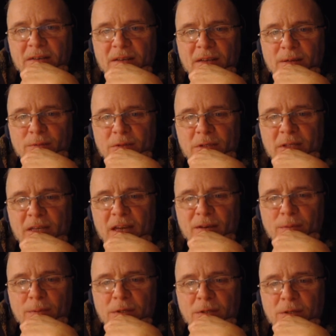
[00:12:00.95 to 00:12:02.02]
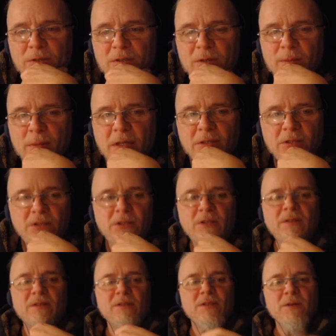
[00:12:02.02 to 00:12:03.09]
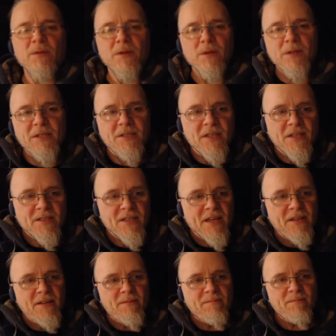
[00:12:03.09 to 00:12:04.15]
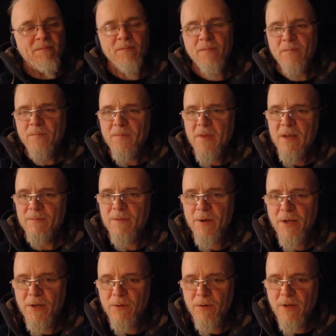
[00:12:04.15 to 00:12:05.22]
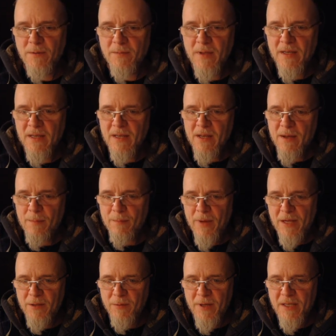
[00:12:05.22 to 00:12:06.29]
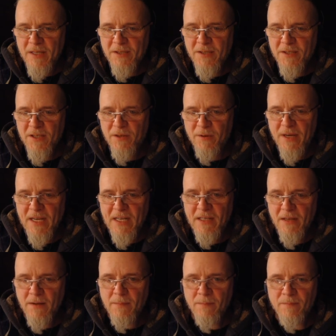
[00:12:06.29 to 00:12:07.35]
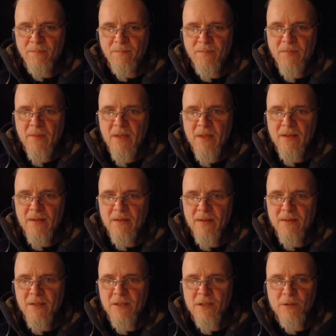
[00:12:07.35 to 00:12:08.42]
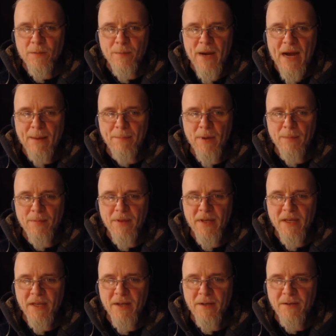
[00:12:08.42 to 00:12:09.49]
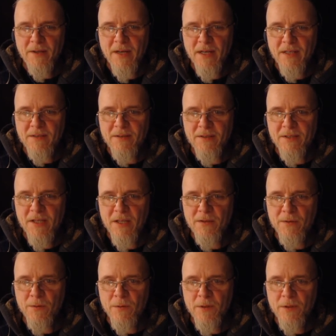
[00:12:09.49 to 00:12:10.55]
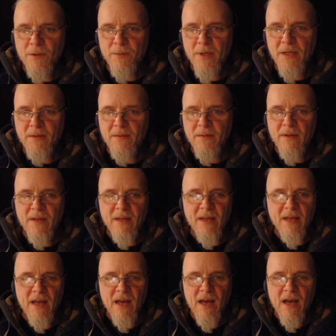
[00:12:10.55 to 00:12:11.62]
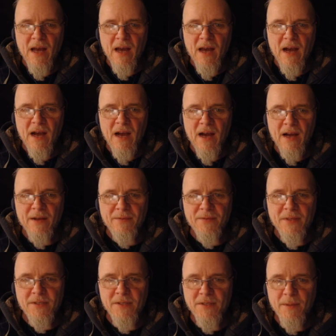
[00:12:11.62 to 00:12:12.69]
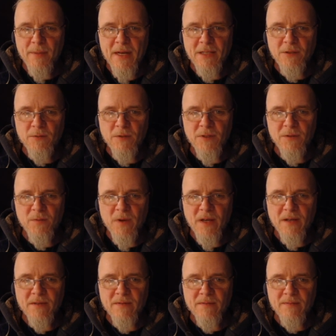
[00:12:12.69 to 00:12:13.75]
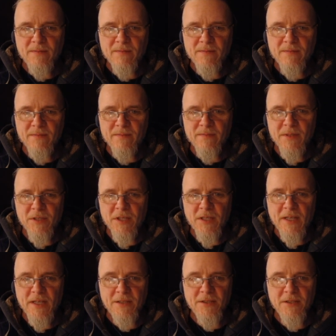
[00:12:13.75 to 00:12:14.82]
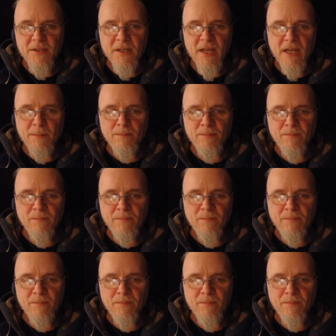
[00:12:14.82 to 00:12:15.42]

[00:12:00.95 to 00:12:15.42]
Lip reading: Obviously haven't been using it much. There's no other listings on it. Very cool. By the way, this screen, this little pop-up thing here that I can see through a little bit, this is a module as well that you can add to your game.